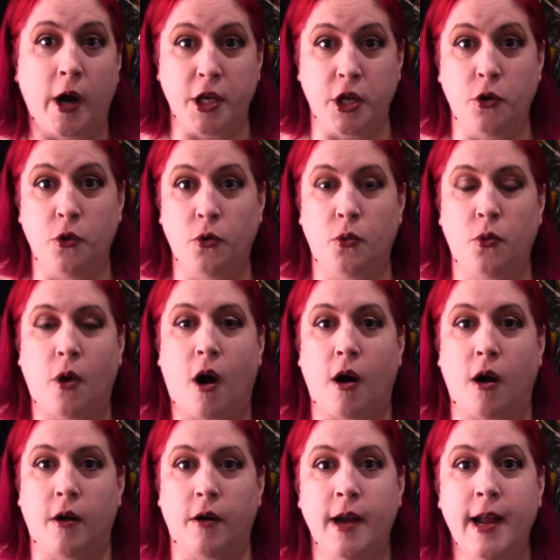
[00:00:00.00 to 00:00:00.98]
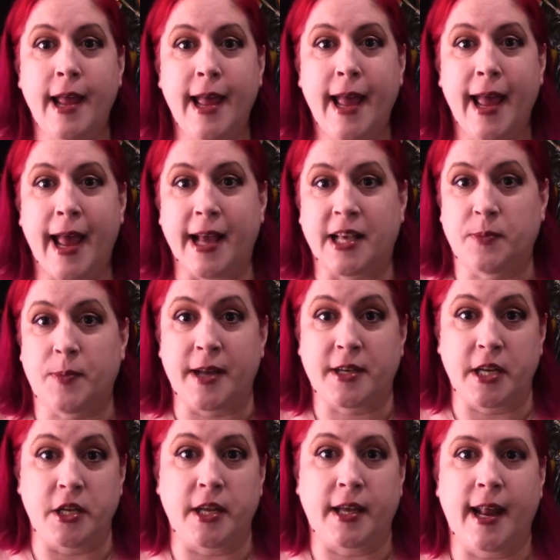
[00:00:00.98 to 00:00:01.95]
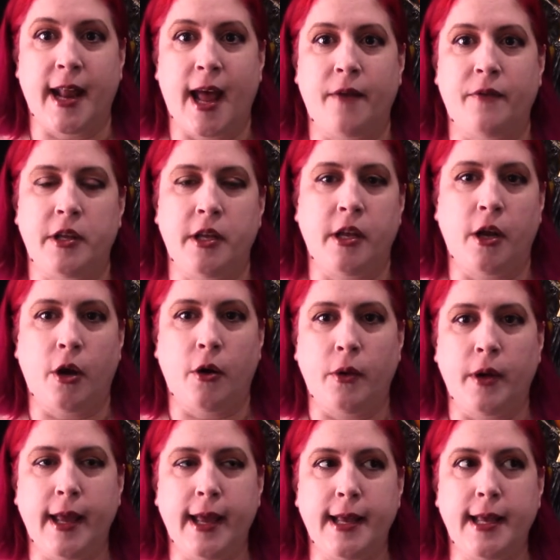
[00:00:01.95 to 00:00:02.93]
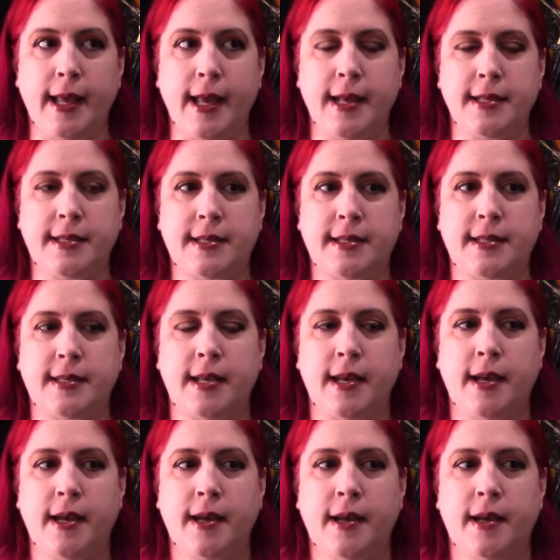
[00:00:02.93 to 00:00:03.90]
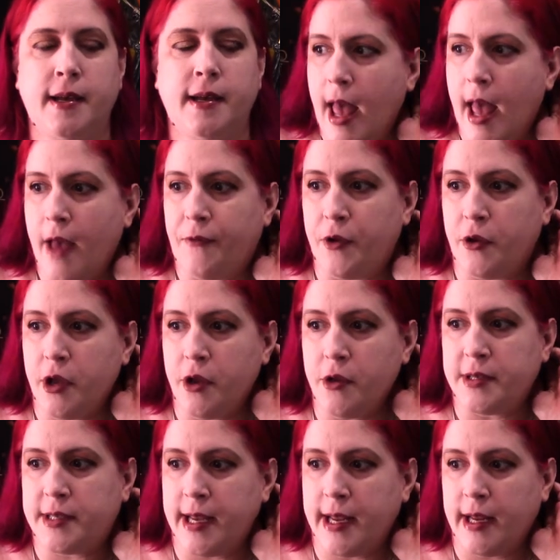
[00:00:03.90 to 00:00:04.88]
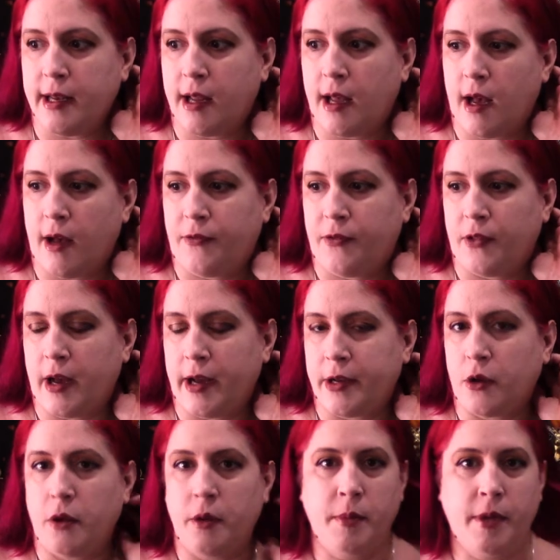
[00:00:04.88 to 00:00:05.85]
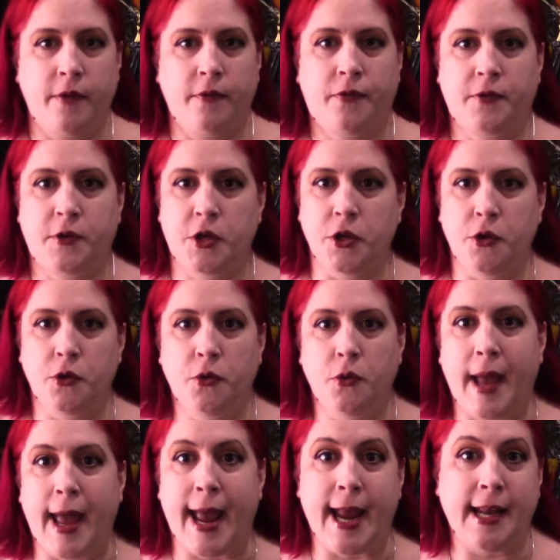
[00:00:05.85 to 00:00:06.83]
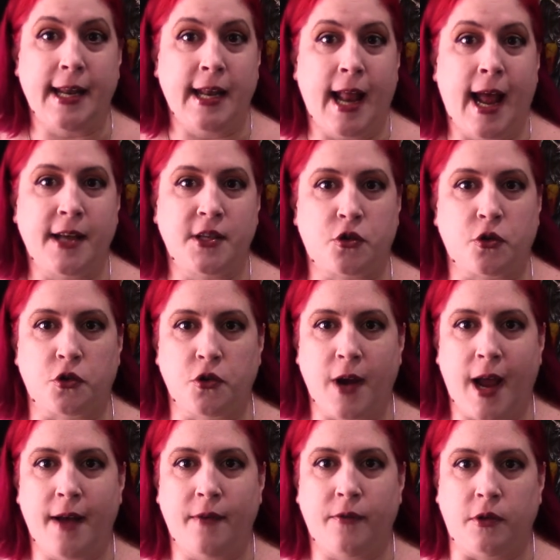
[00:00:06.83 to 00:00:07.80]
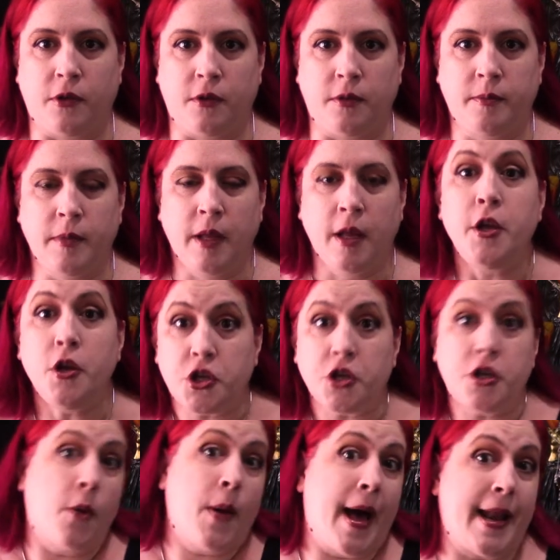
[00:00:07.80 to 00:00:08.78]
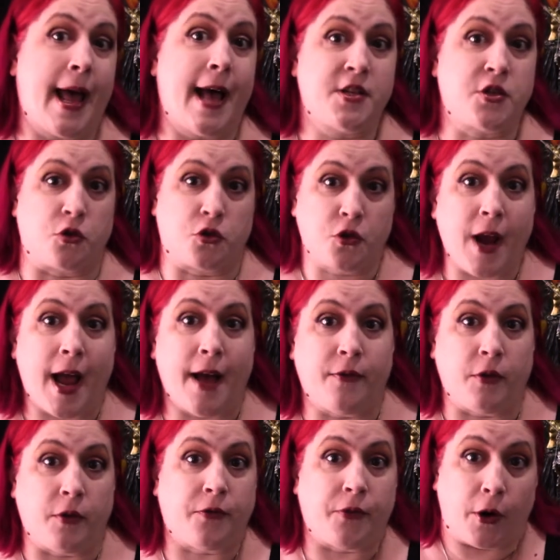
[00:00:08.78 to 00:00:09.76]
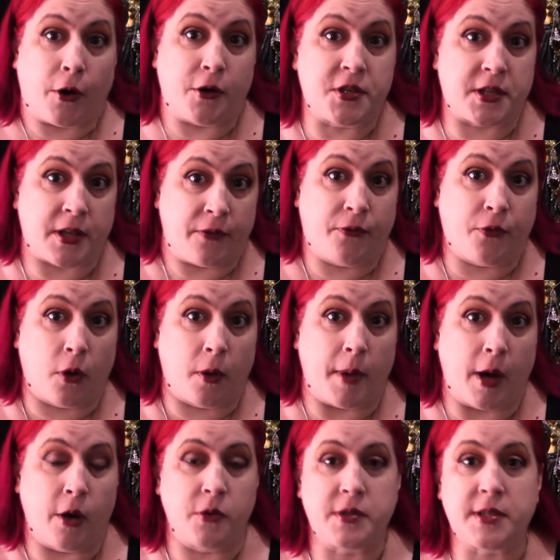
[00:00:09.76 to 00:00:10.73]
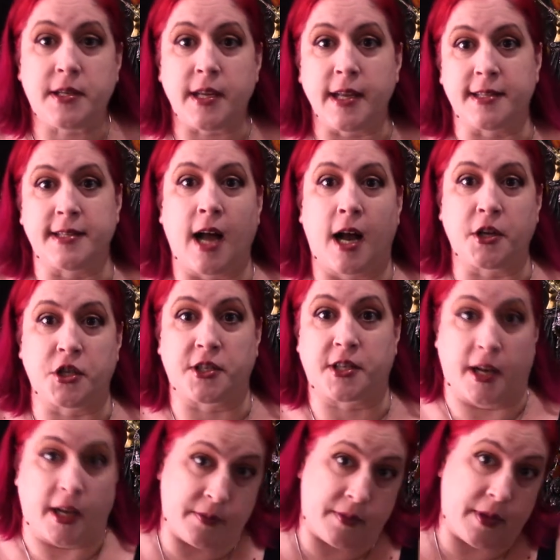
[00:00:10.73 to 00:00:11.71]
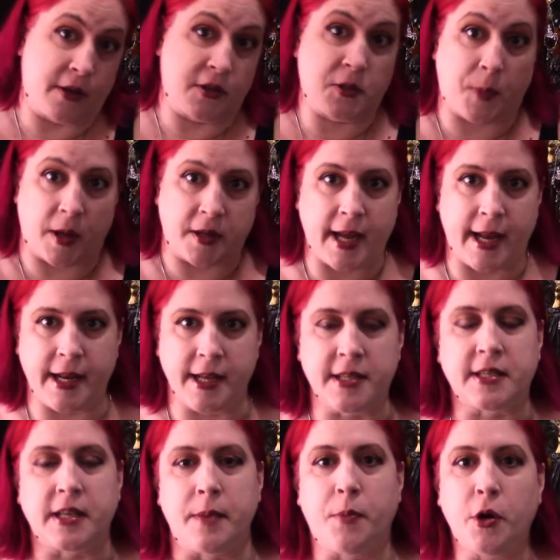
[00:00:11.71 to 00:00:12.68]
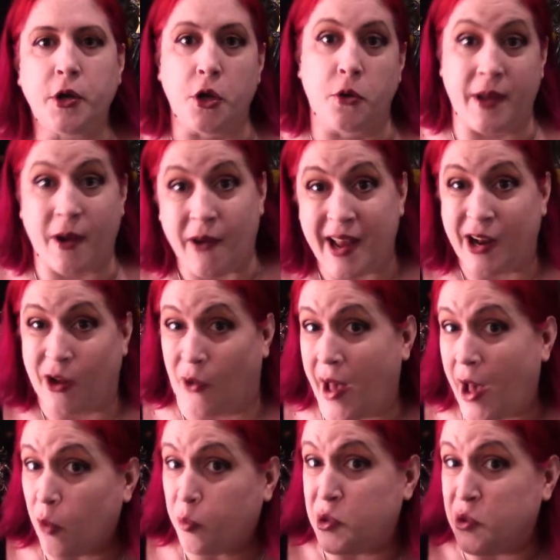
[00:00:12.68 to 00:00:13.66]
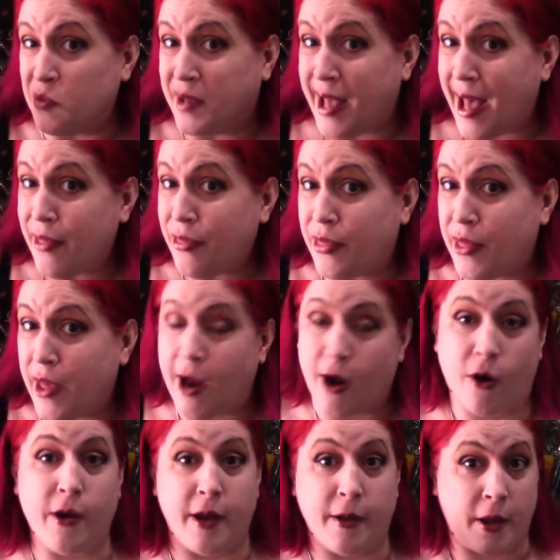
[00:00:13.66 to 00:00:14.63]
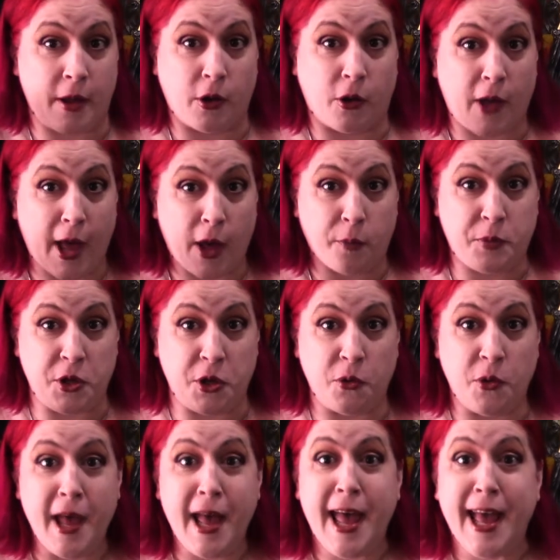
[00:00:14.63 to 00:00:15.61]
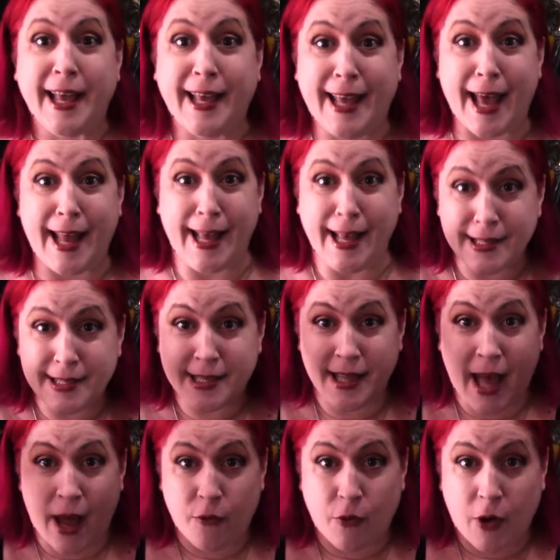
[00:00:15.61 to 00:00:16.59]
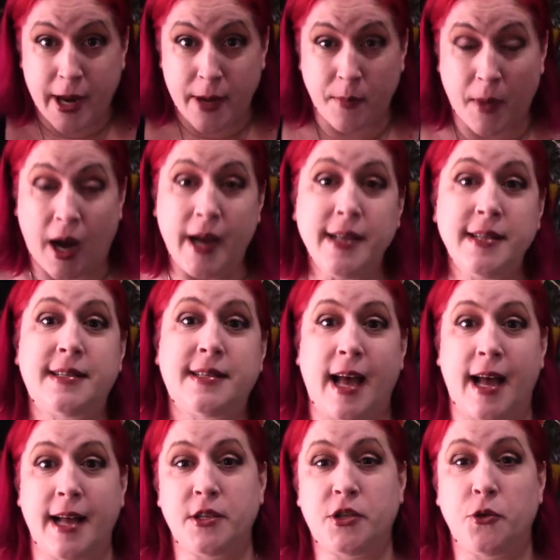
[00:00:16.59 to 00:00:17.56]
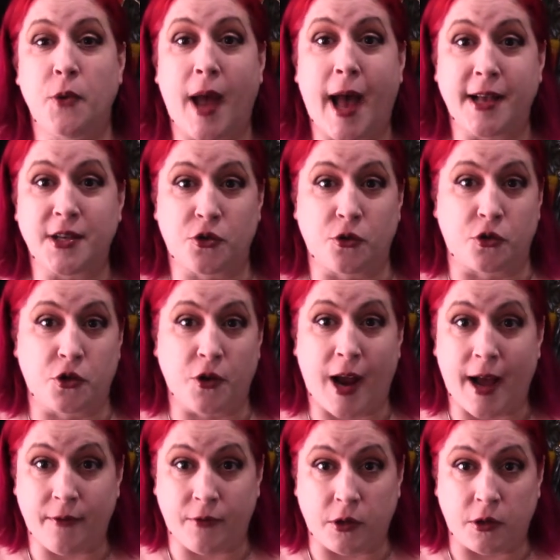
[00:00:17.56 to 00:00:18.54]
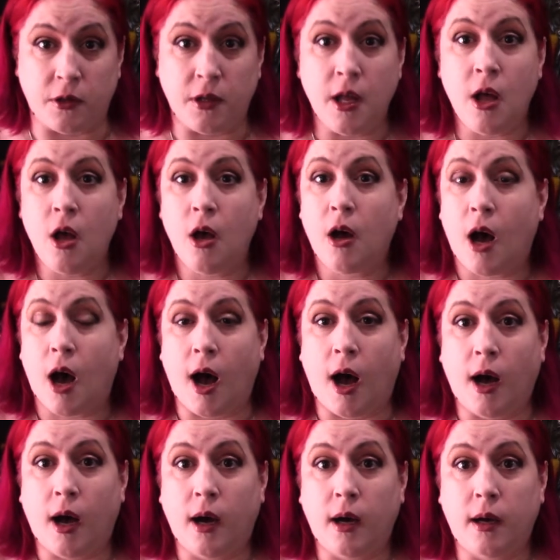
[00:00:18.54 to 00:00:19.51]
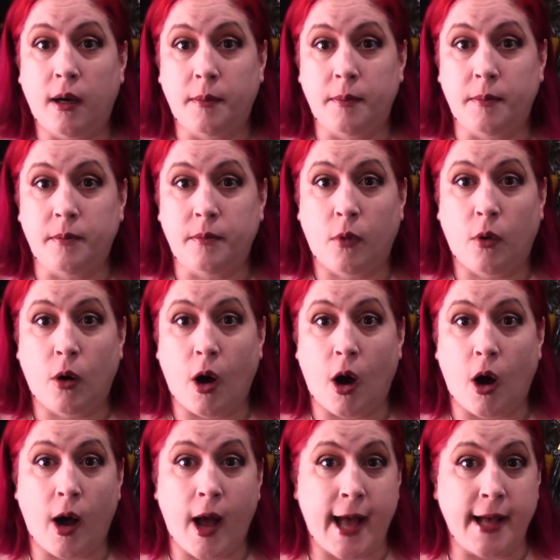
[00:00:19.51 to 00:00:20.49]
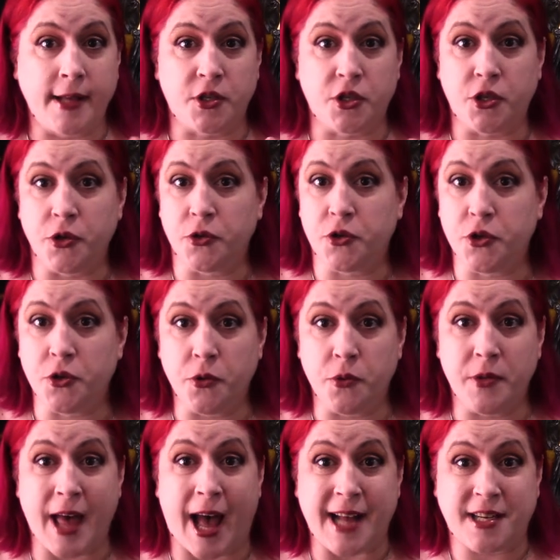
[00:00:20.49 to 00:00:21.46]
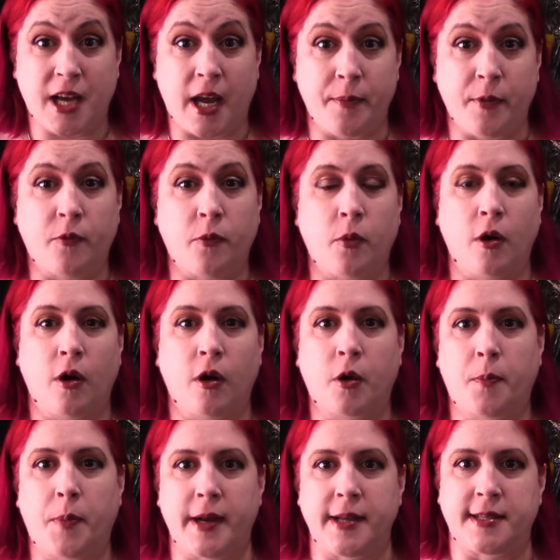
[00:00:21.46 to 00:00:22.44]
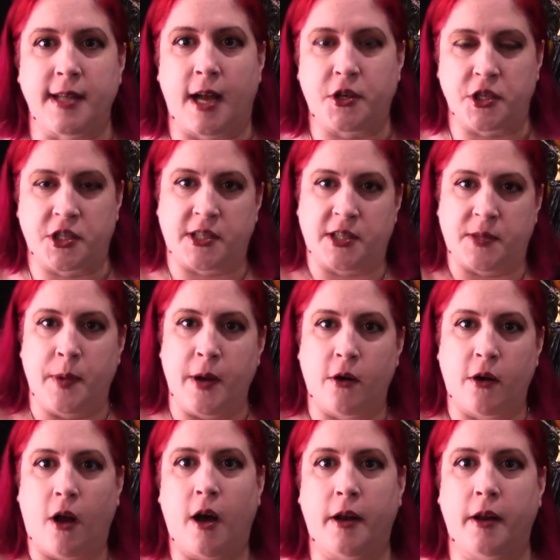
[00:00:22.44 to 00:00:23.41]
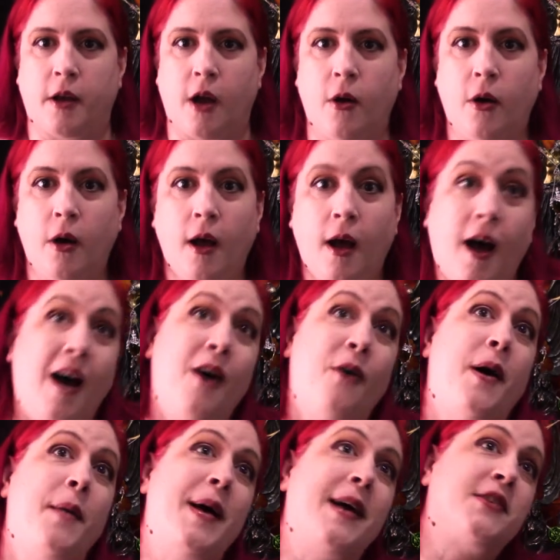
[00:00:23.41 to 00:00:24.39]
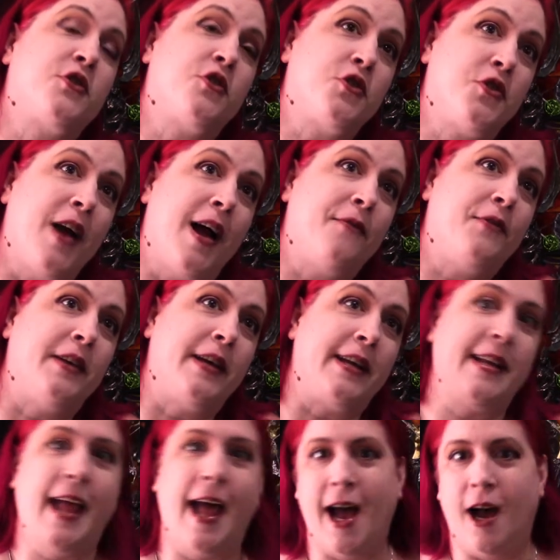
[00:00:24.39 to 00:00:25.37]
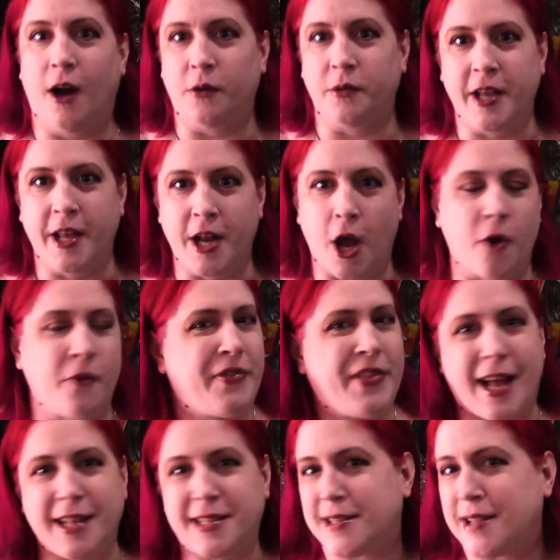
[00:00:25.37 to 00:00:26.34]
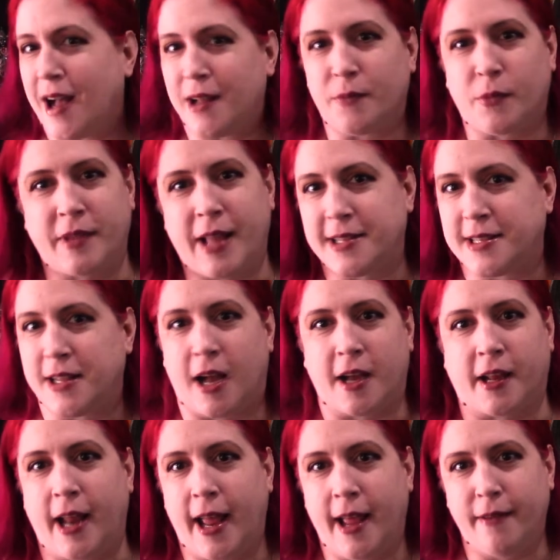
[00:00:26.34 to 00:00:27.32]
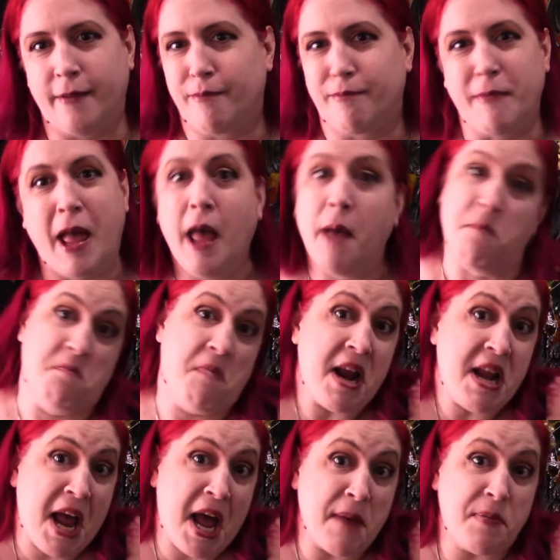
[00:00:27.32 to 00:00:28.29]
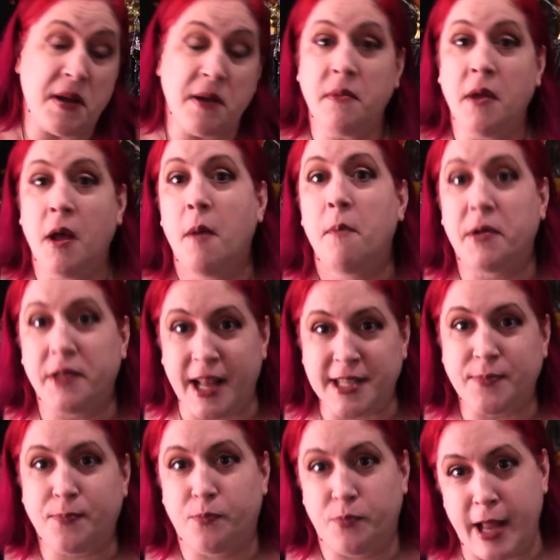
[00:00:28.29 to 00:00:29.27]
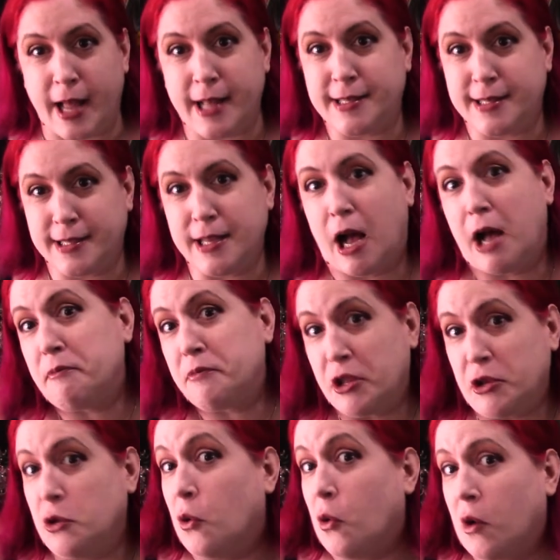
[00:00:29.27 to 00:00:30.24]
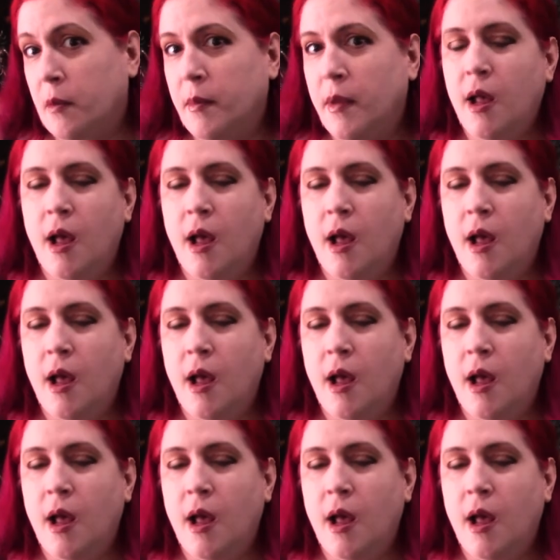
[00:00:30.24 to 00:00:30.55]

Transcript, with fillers: you are expecting to get out of it. You know, it's if you're using a flying ointment to aid in astral travel, you should know how to astral travel first and foremost. It's not just going to, you know, spontaneously put you there. It'll help you get there. It'll help you get into that right mindset to astral travel and to do that type of work. But it's not just smear it on and go, oh, I'm astral traveling now. You know, that's not going to, might happen, but that's not the norm.